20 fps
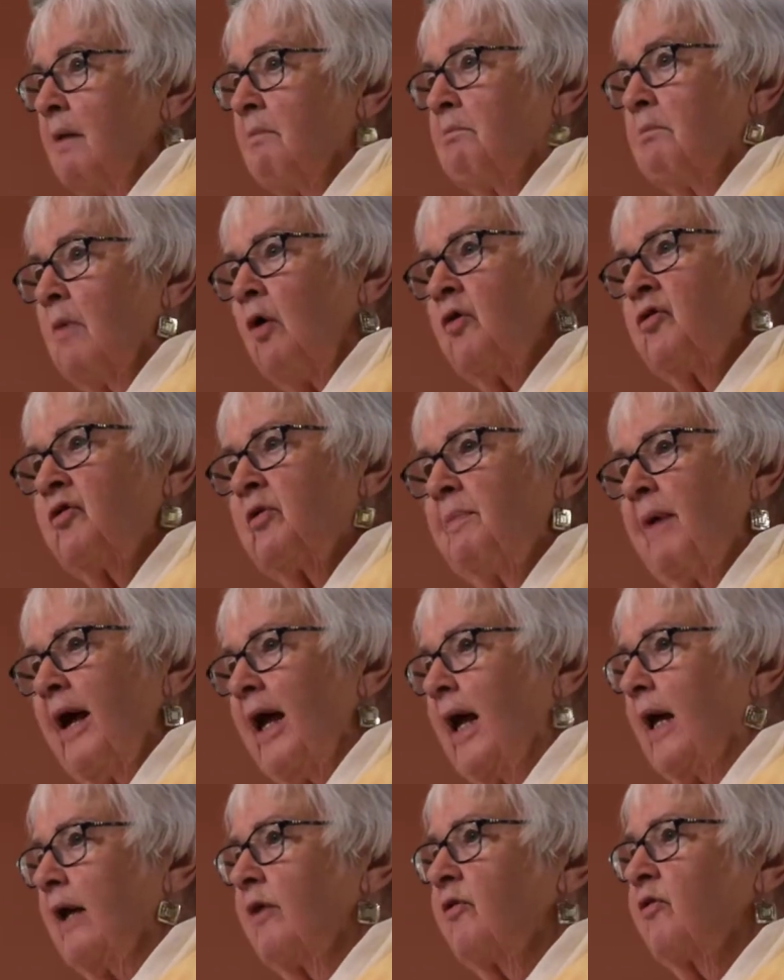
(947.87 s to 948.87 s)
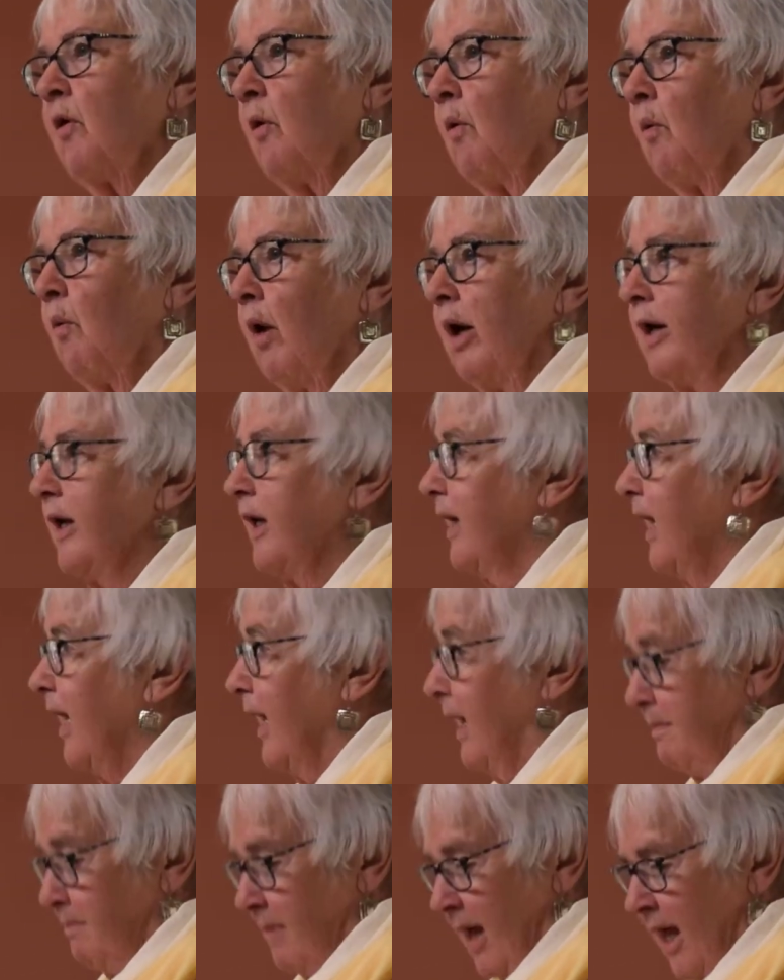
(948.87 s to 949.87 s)
Most banks wanted
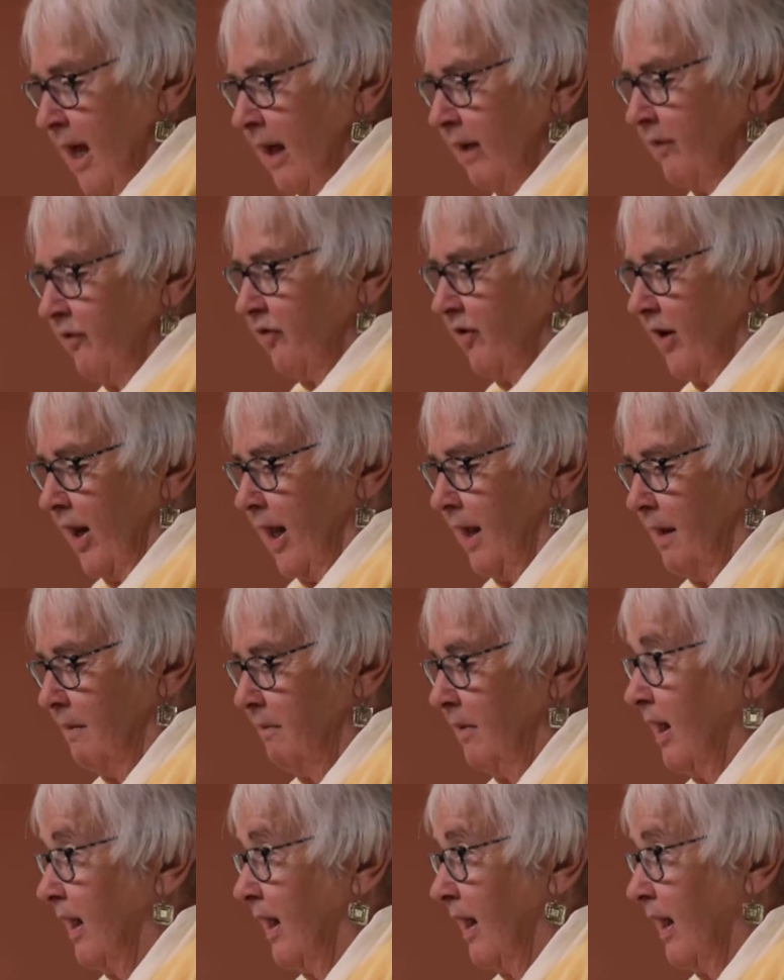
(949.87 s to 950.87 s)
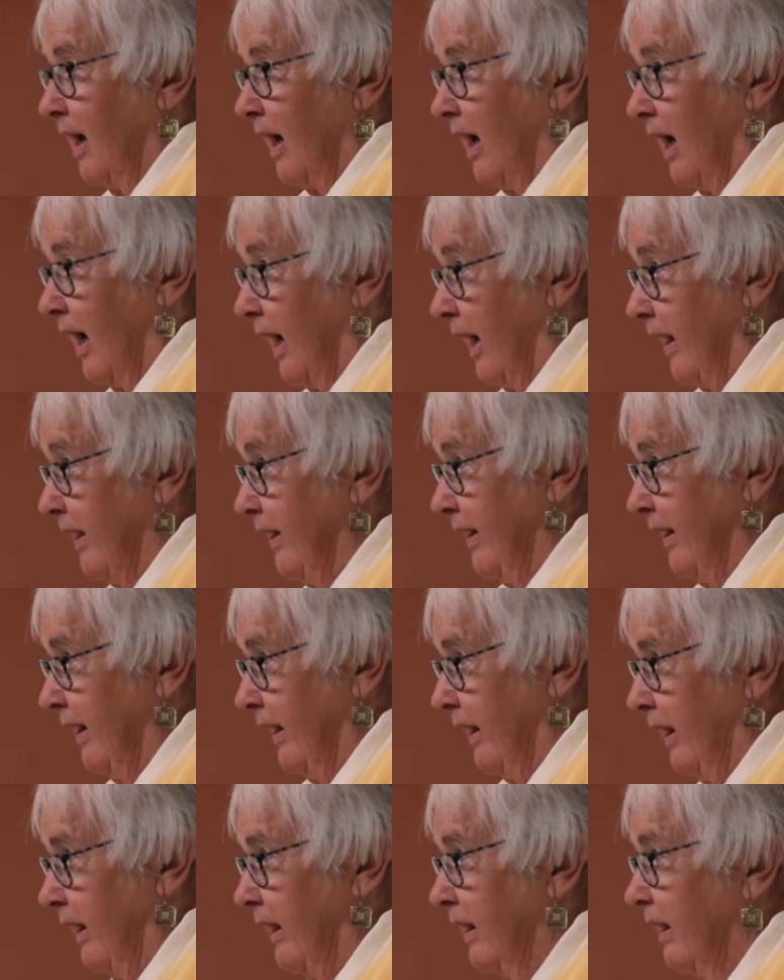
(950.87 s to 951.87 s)
a man's name,
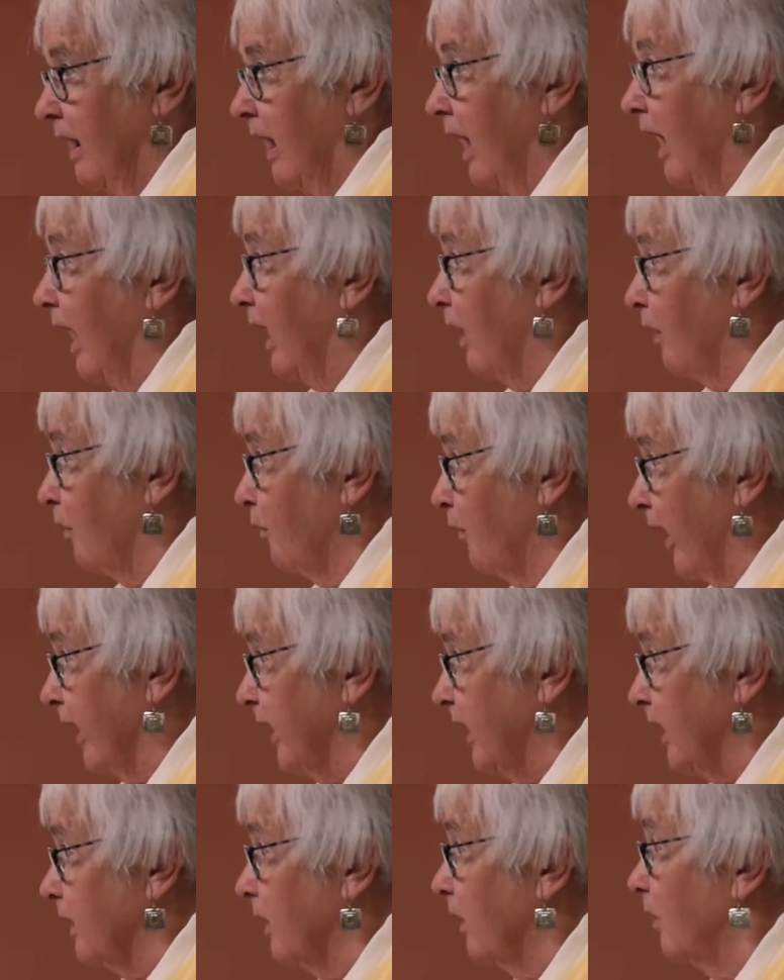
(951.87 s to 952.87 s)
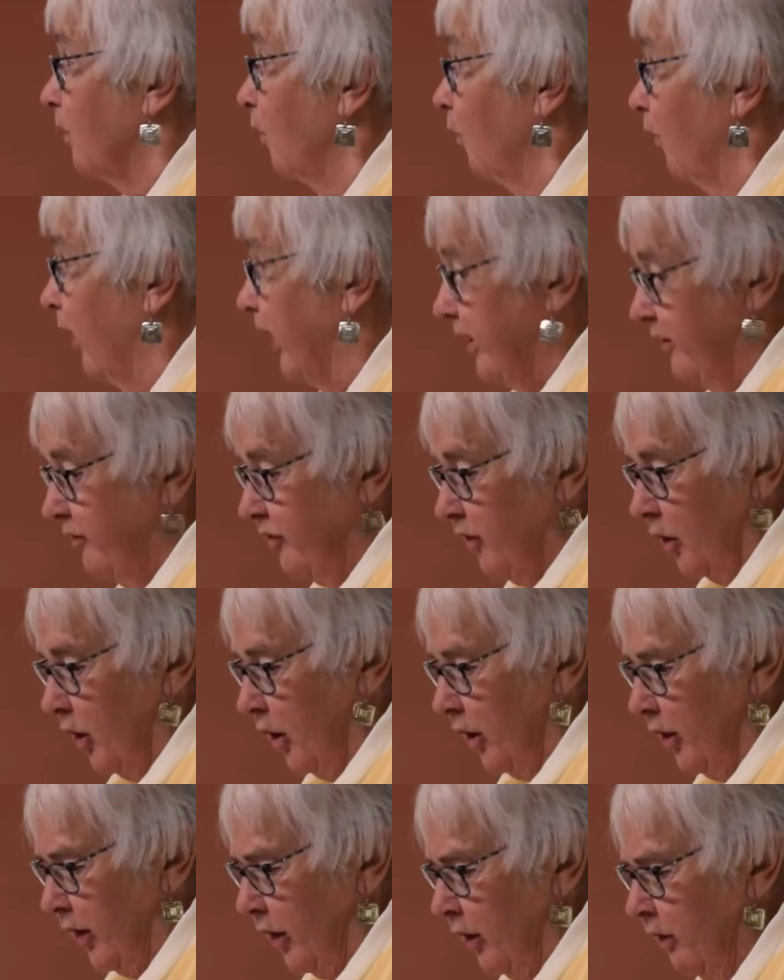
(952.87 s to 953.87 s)
i.e., a regular wage
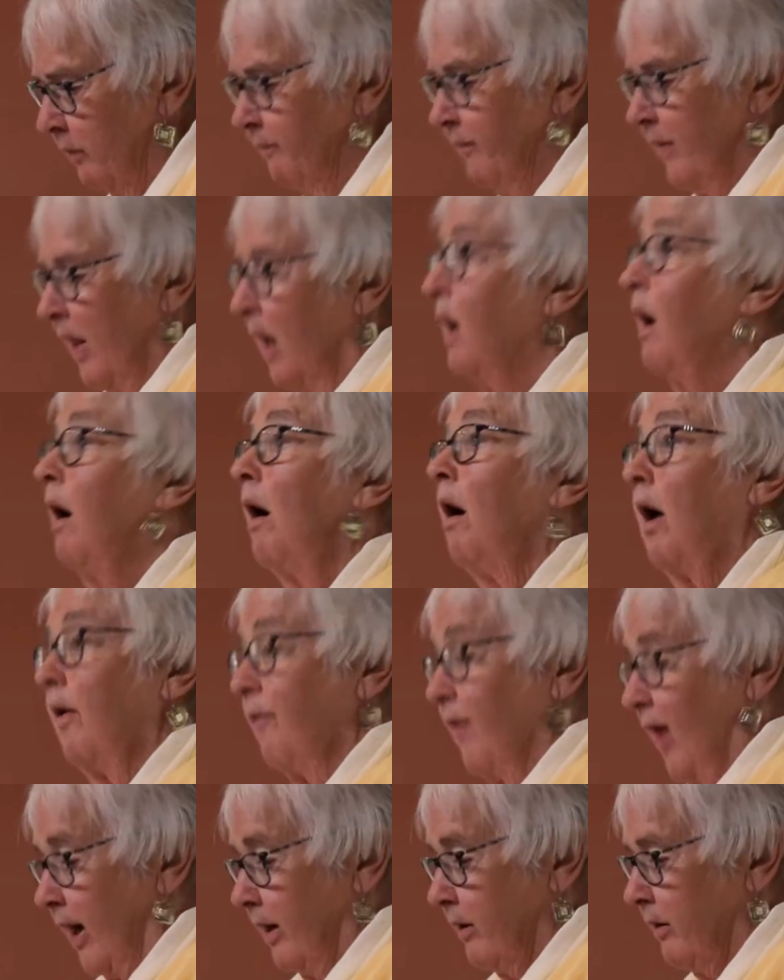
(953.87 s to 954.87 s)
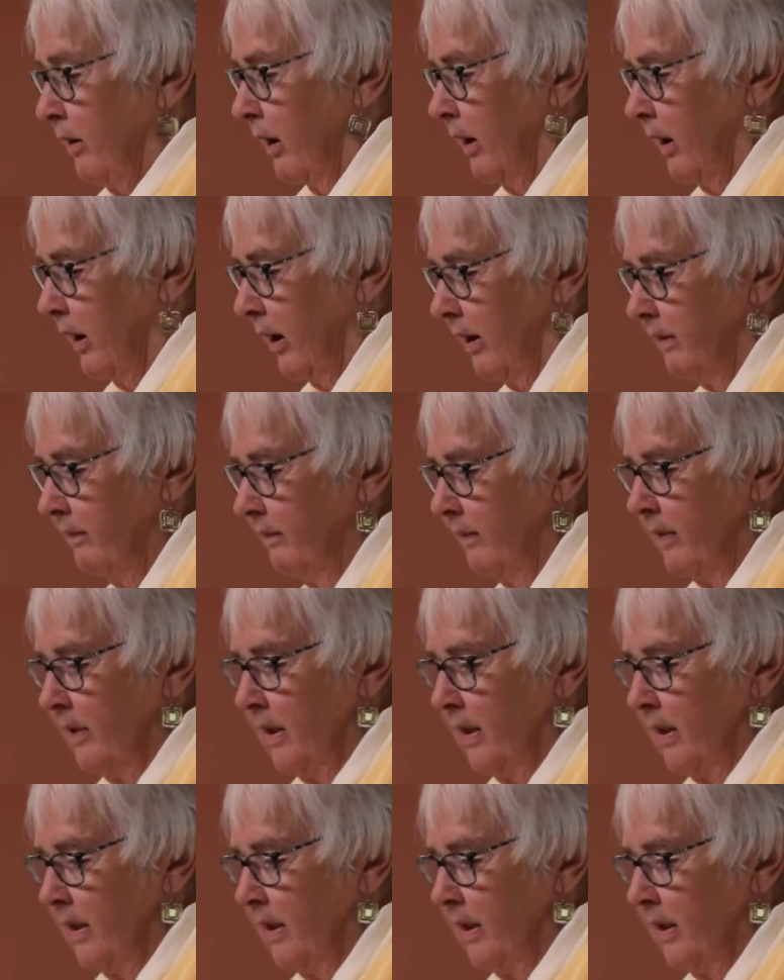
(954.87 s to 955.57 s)
earner, on that card.